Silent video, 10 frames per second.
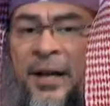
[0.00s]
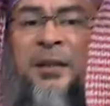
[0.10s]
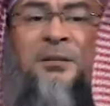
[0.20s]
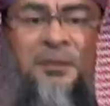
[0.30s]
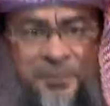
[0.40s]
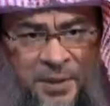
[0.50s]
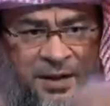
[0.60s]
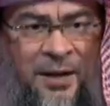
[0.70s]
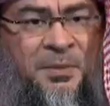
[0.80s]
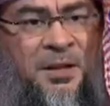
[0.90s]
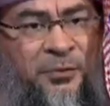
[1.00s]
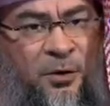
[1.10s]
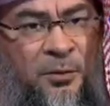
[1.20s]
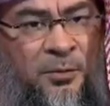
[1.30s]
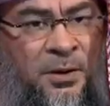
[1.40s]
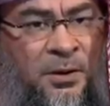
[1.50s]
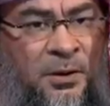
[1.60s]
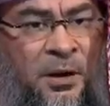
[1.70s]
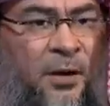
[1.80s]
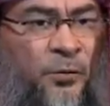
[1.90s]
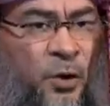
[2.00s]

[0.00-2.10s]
it becomes a form of